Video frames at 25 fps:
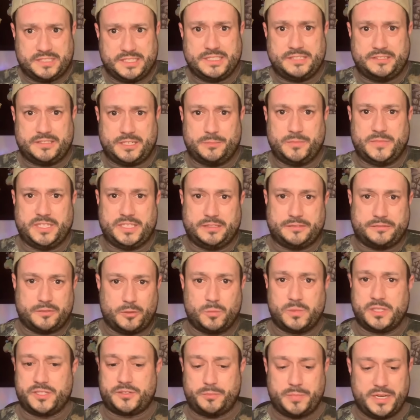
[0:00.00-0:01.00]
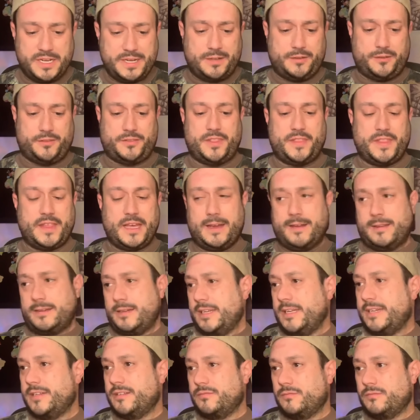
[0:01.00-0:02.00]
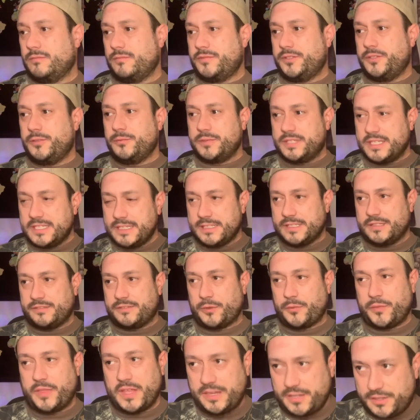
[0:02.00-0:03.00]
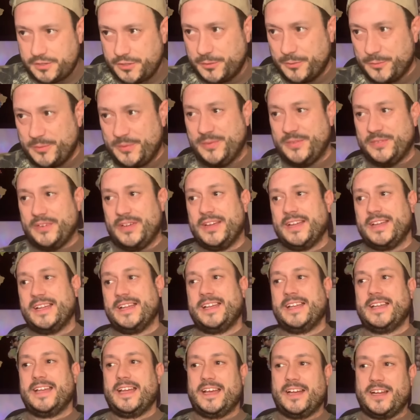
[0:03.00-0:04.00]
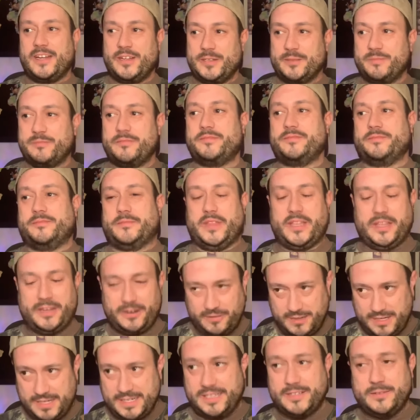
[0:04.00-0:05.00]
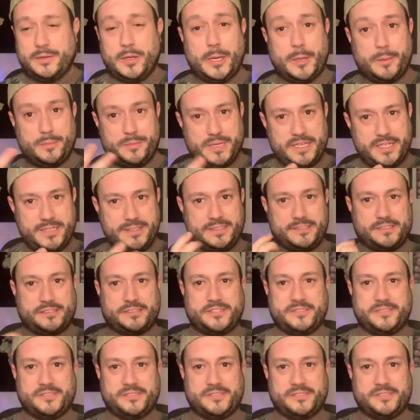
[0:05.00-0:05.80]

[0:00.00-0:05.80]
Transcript: something so much better than that. And you did. So thank you. All right. Peace.